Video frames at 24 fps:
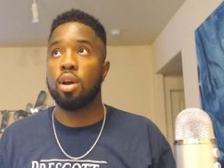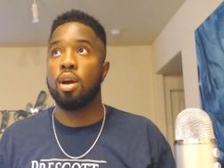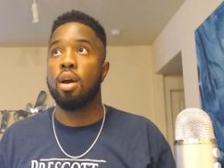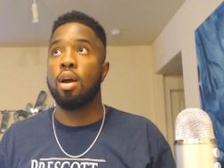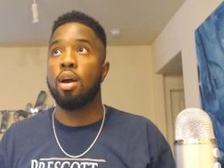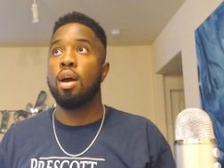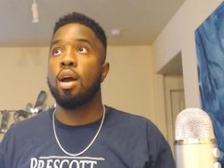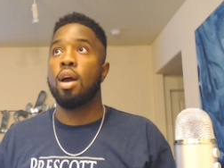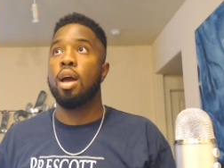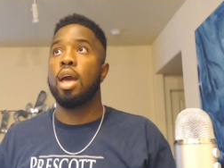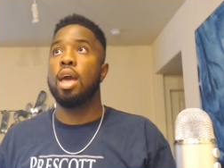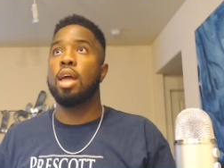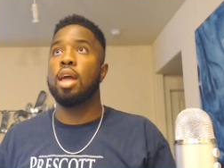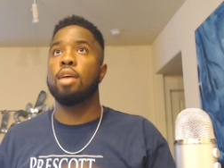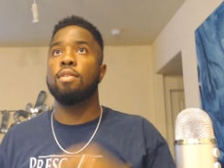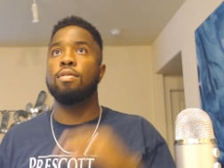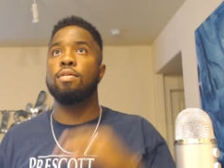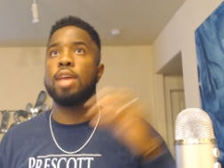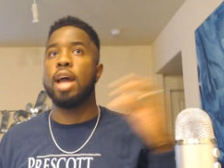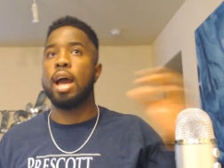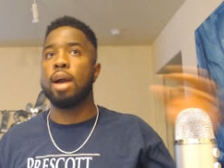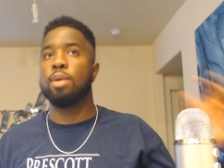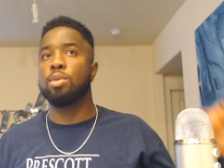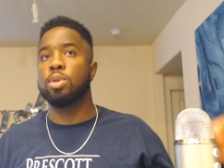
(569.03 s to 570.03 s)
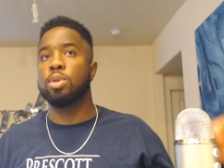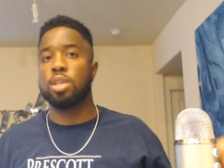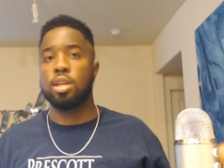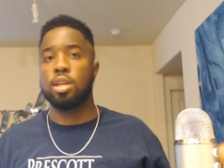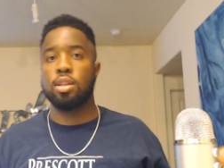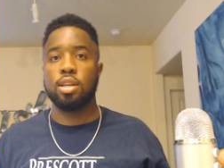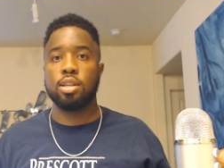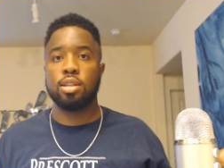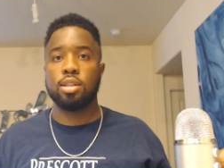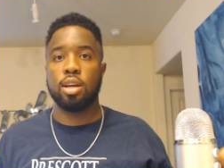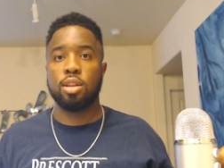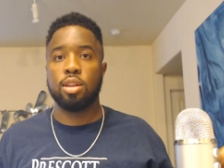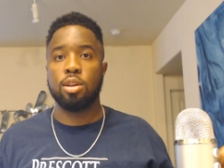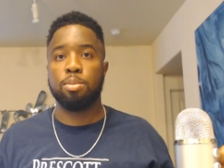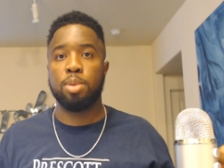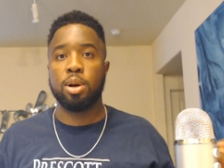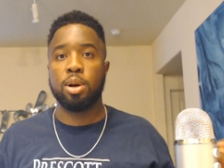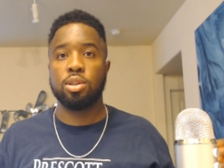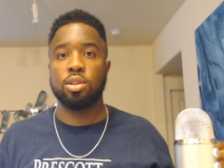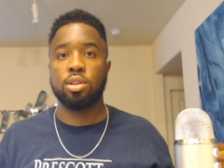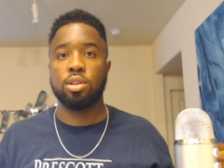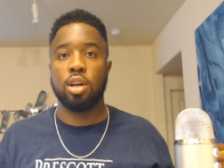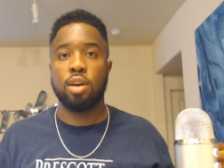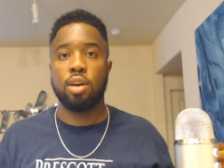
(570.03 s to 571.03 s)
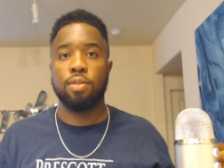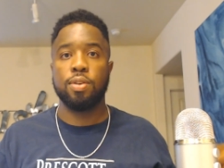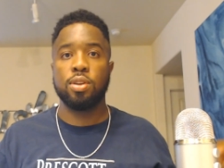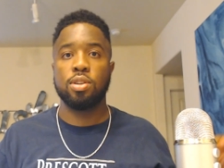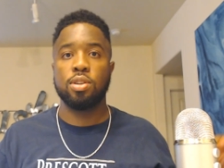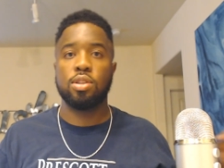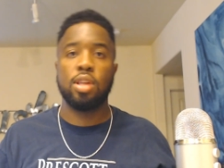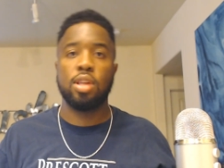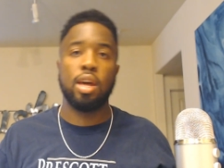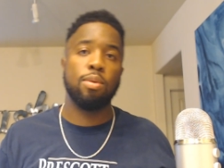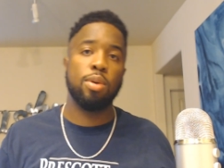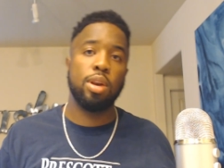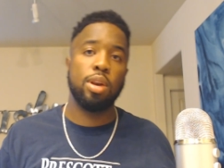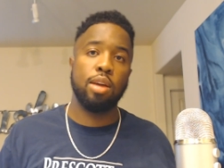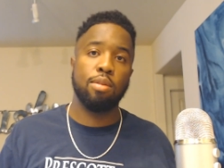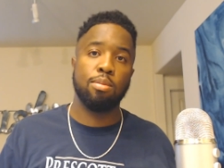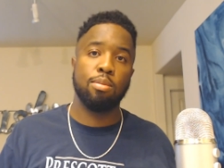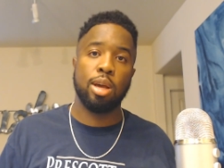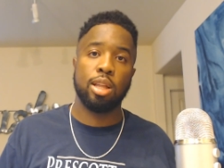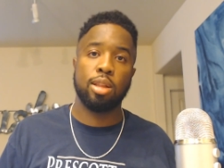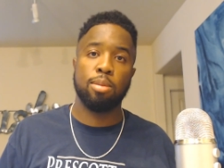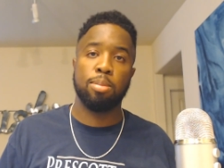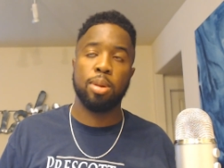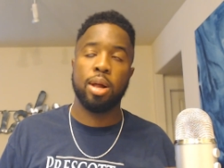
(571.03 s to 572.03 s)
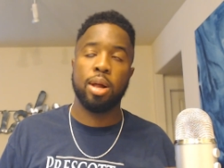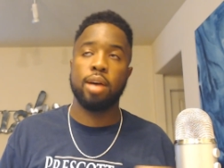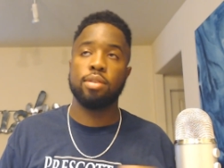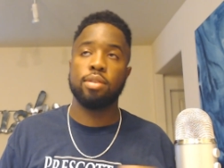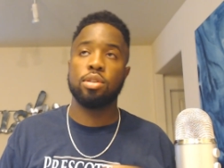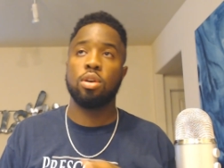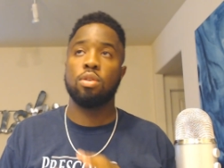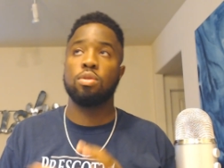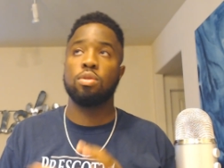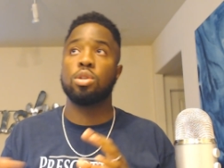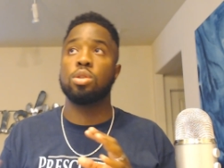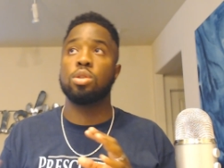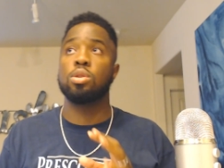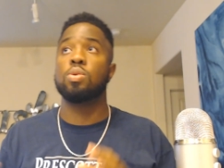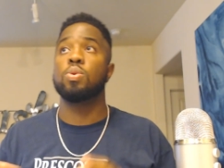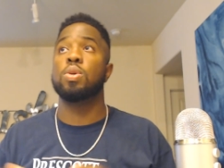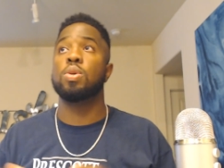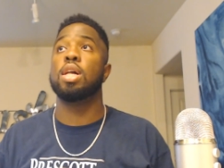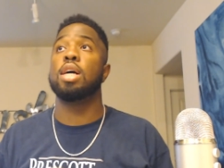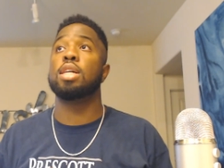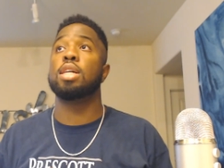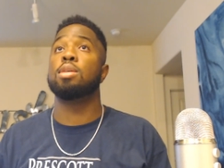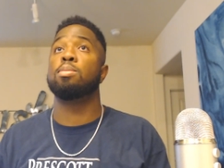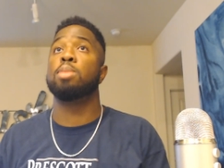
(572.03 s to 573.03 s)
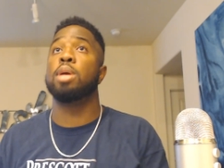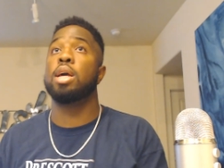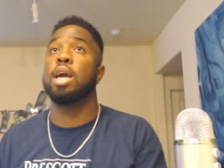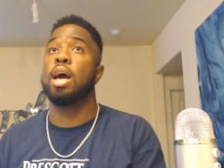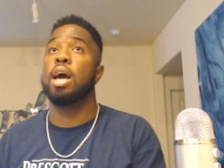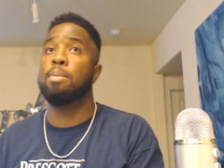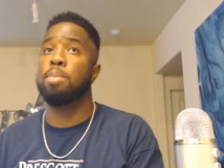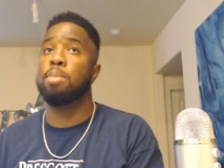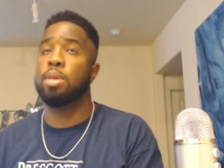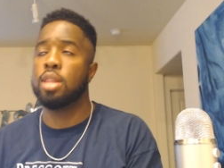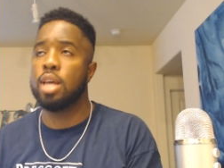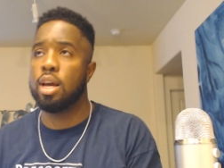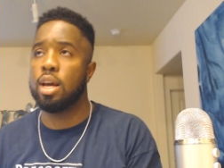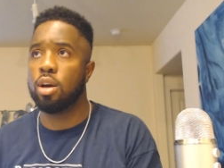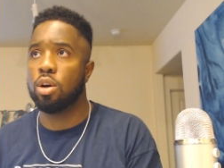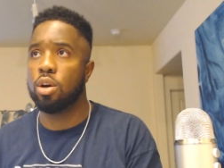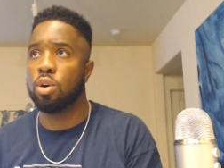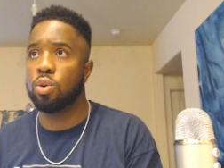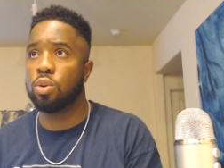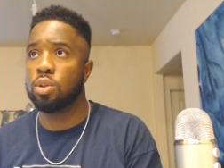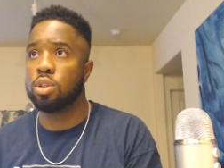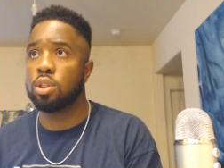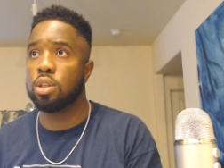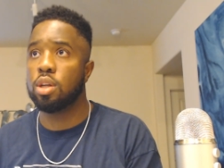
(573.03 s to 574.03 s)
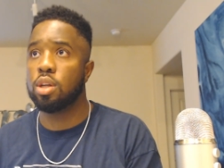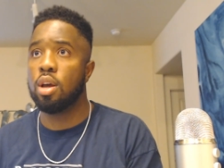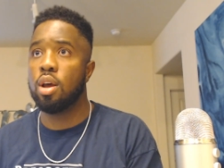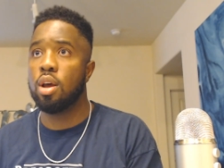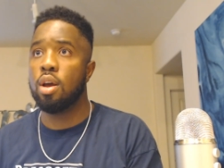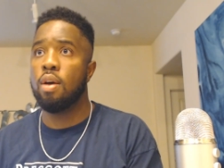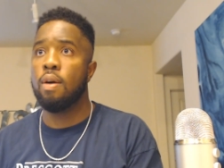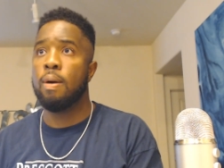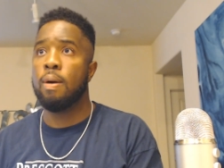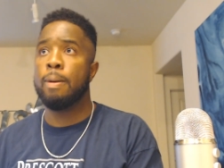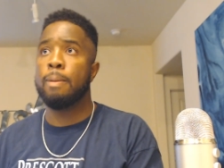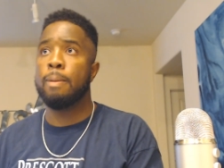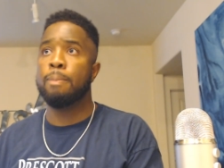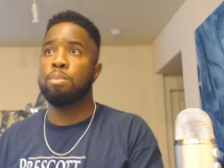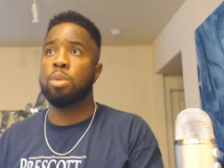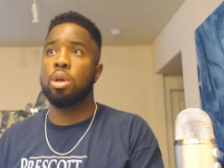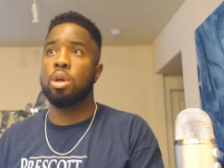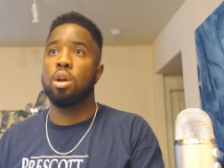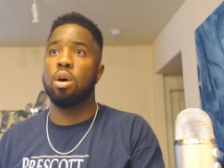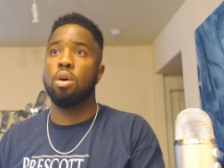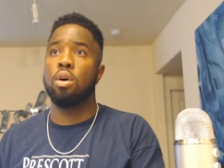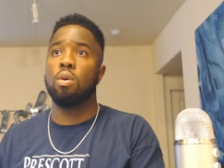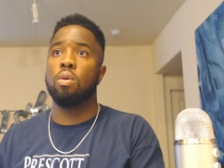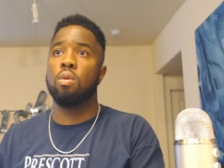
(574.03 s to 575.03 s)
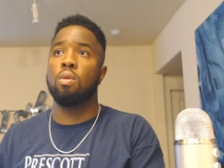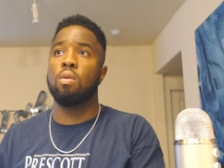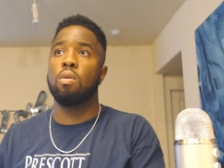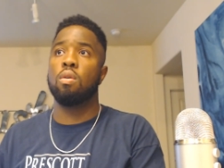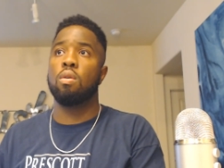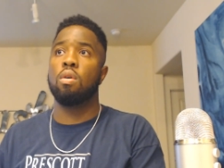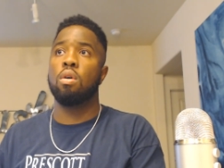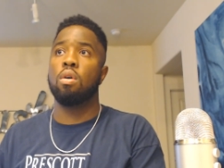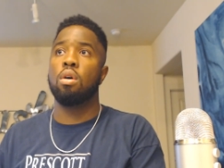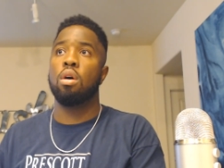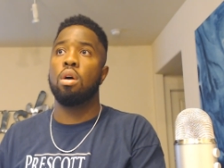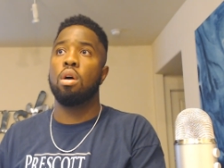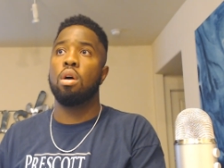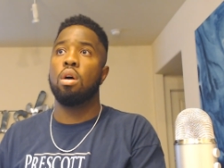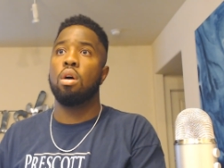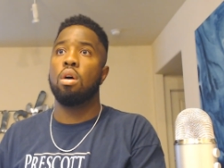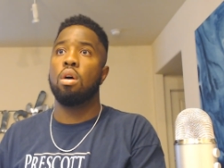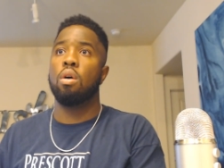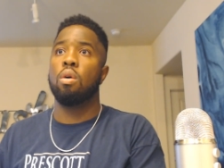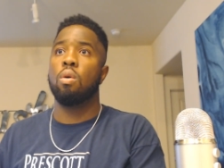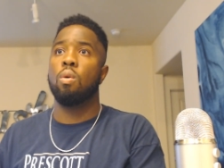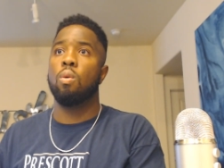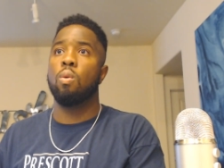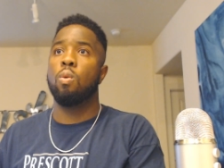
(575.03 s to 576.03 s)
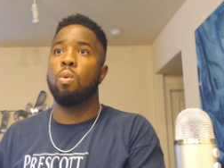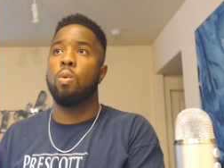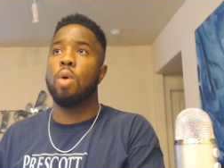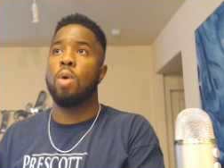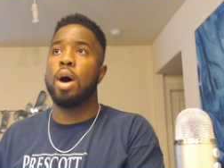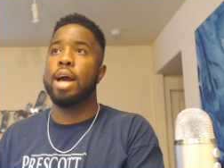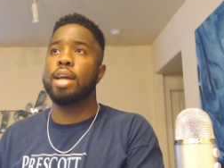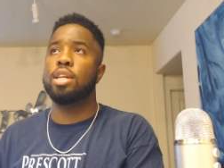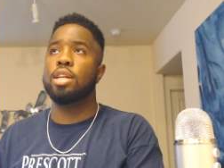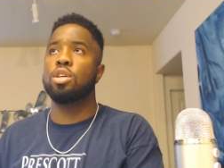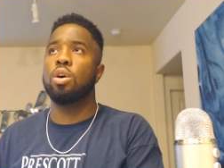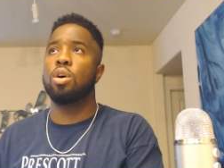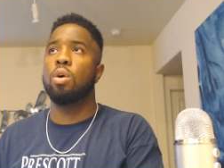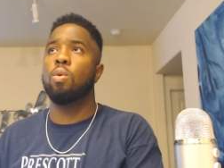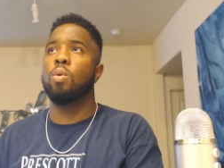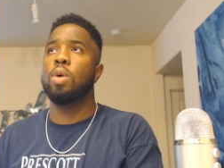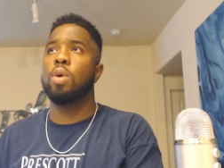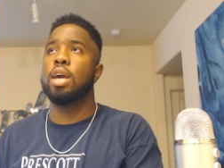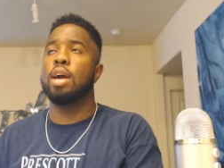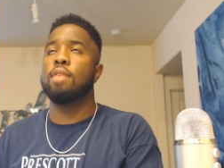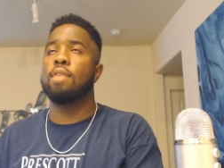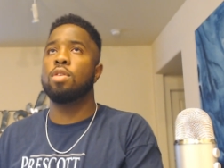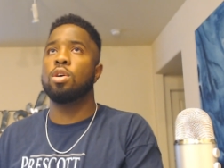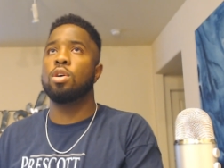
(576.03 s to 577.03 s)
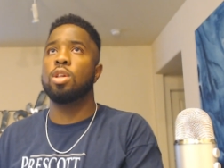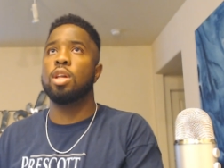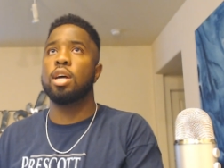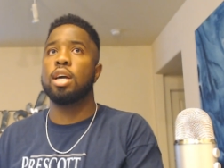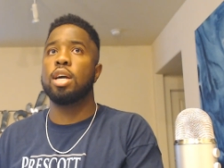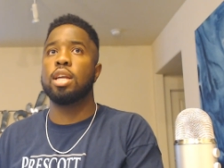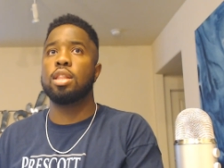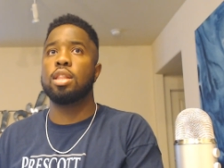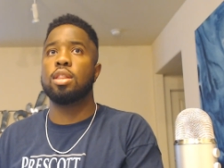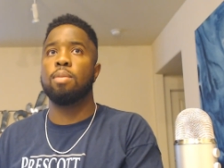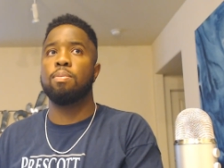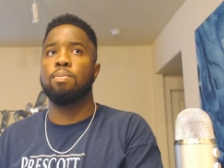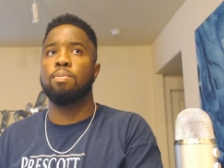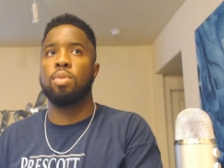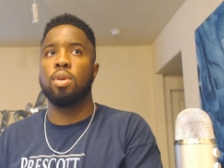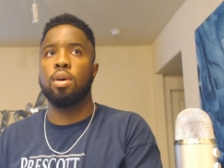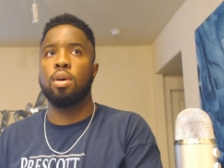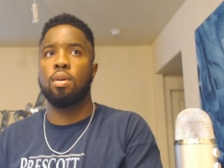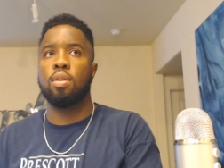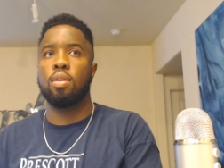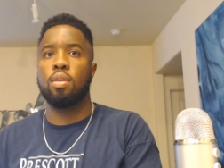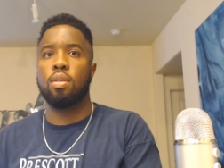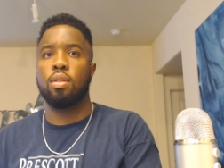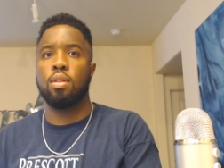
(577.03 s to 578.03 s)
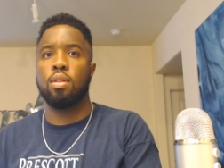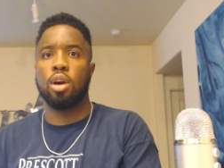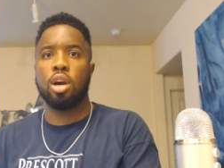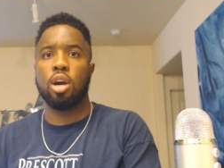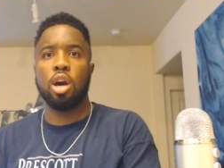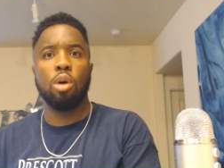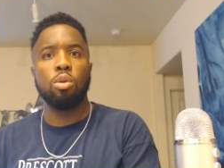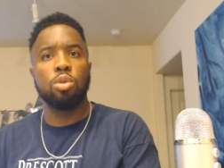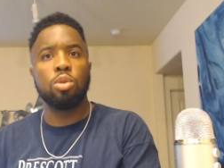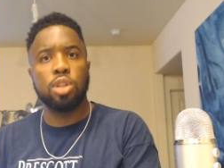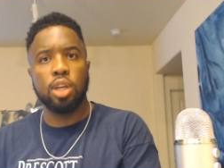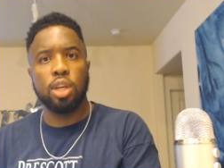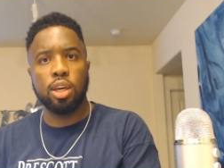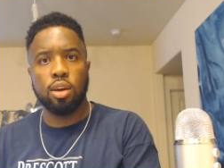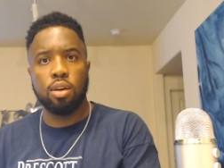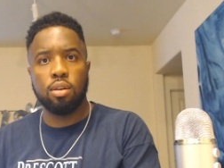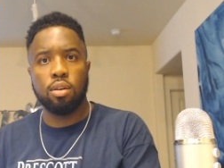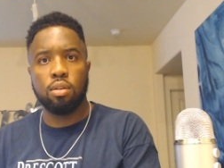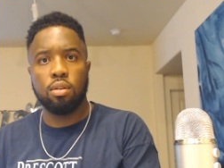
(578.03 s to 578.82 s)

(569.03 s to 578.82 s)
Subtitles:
And if Dak was in this other person's offense, they wouldn't even make the playoffs. So since we like to play hypotheticals, you know, why don't we ever look at the coaching?